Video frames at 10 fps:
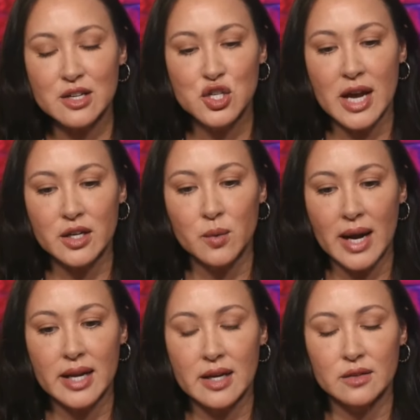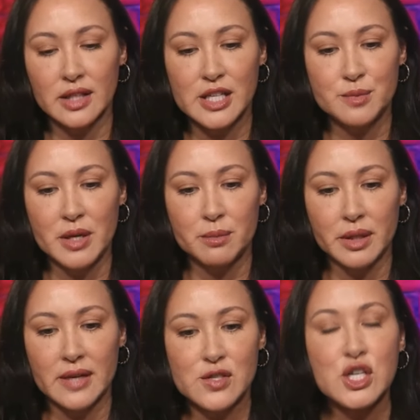agenda right here leads me to
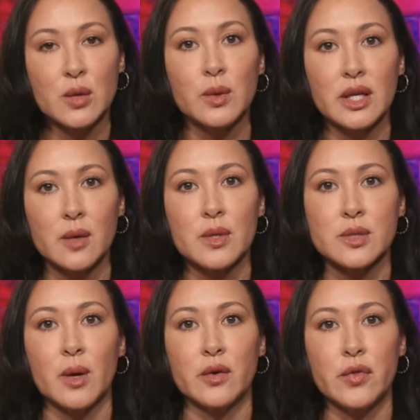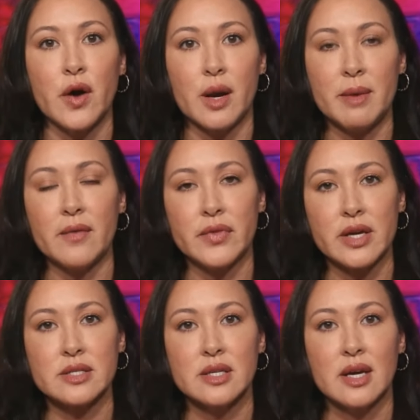believe she really was the one who thought about
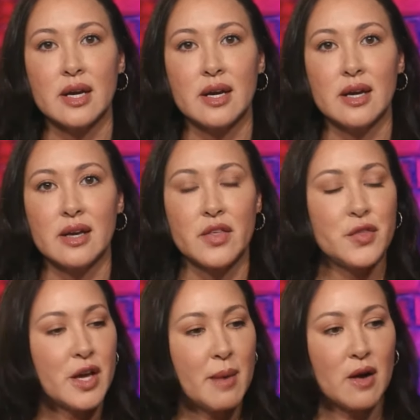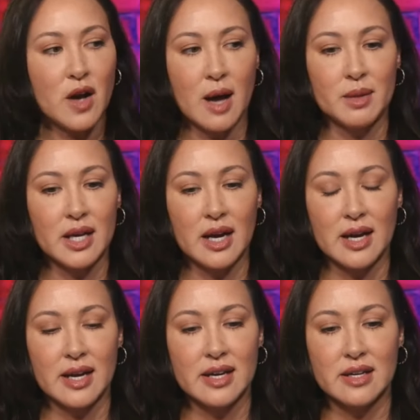this. The thing about
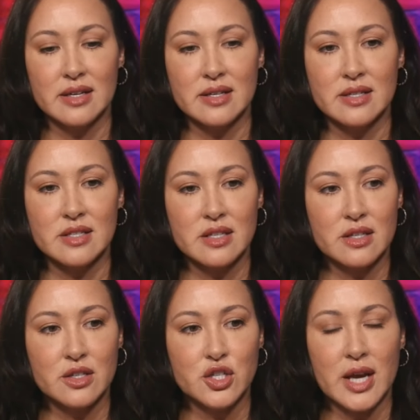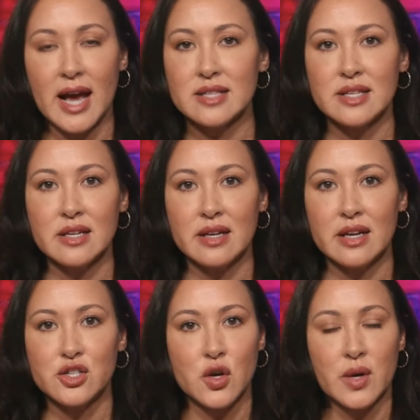Kamala is she hasn't
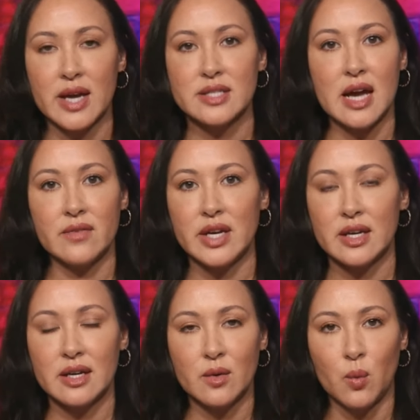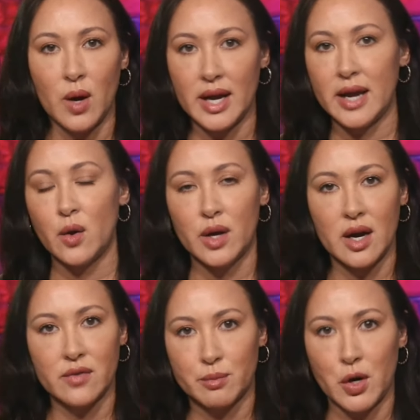showcased having one iota
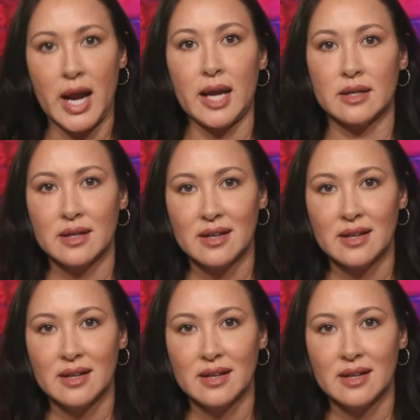of a brain